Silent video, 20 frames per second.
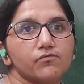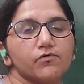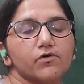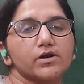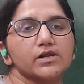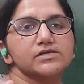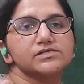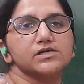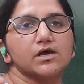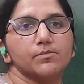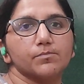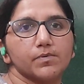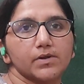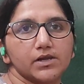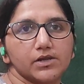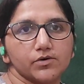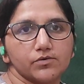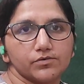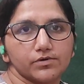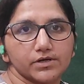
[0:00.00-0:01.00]
For
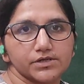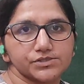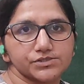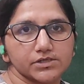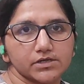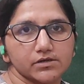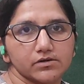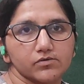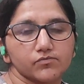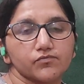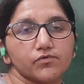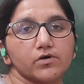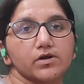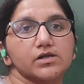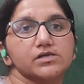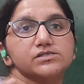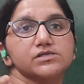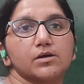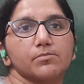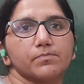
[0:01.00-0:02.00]
example, nutrition, for
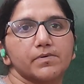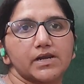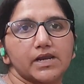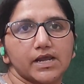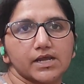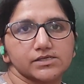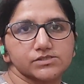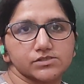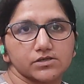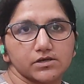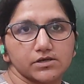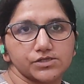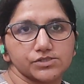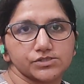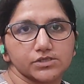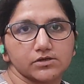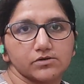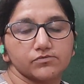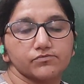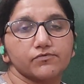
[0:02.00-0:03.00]
example,
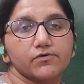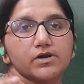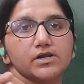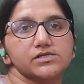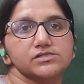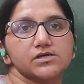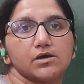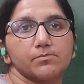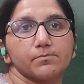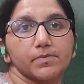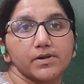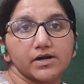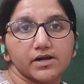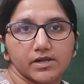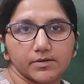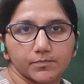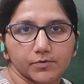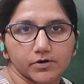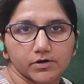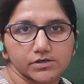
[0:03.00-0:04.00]
excretion, for example,
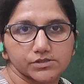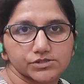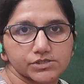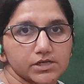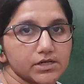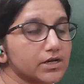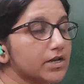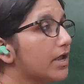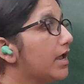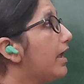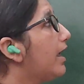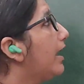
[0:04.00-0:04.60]
reproduction.